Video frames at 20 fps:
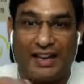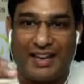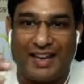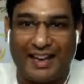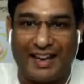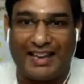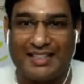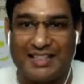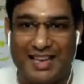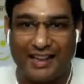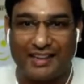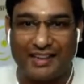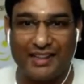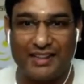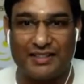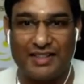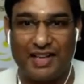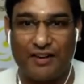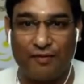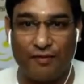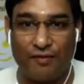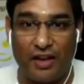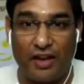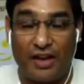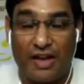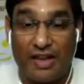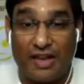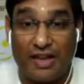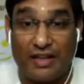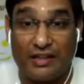Exactly the same way,
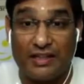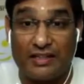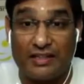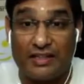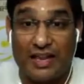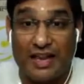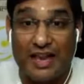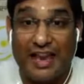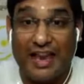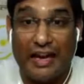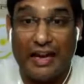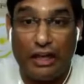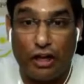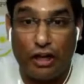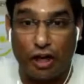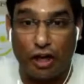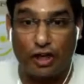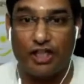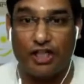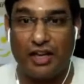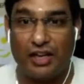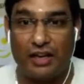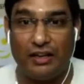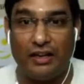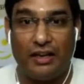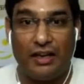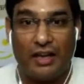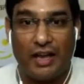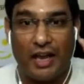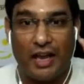it is illogical,
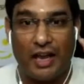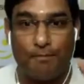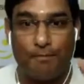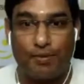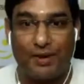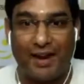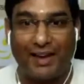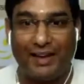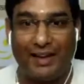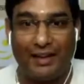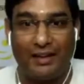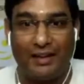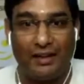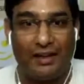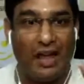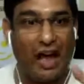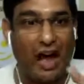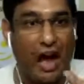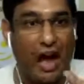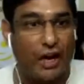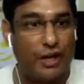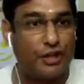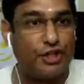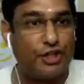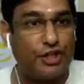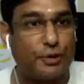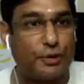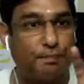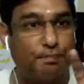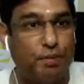impractical,
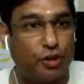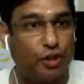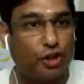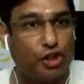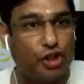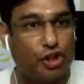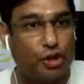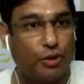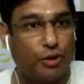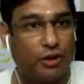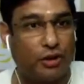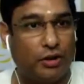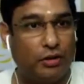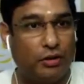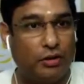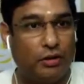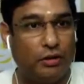unspiritual